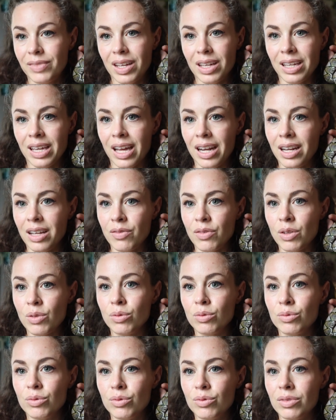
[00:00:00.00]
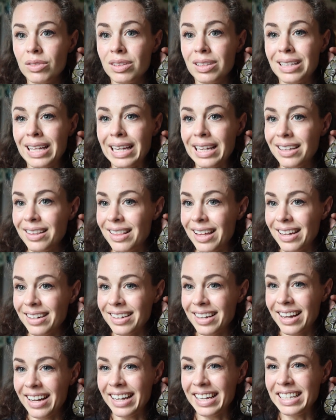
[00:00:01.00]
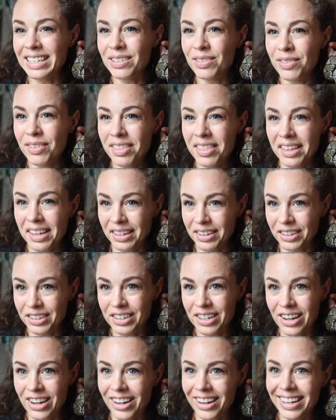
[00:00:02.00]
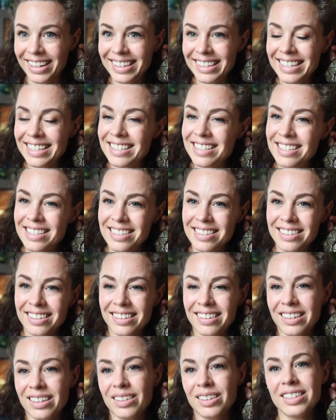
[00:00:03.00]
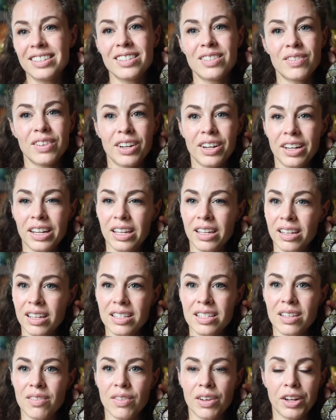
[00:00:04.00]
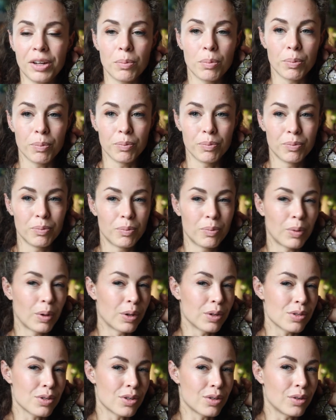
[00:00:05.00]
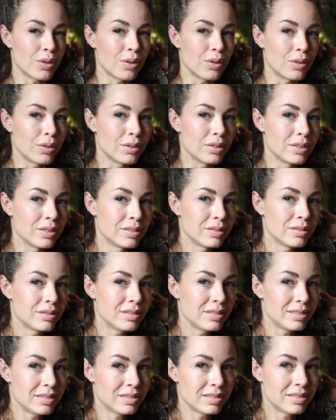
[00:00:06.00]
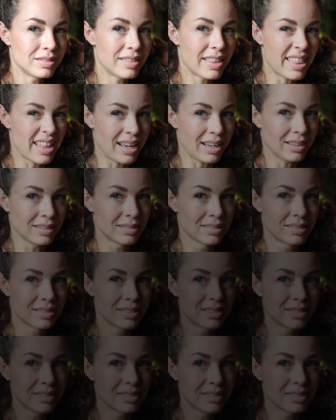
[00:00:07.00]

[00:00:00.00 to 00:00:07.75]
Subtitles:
again, if you like that kind of thing or not. It's a very personal thing.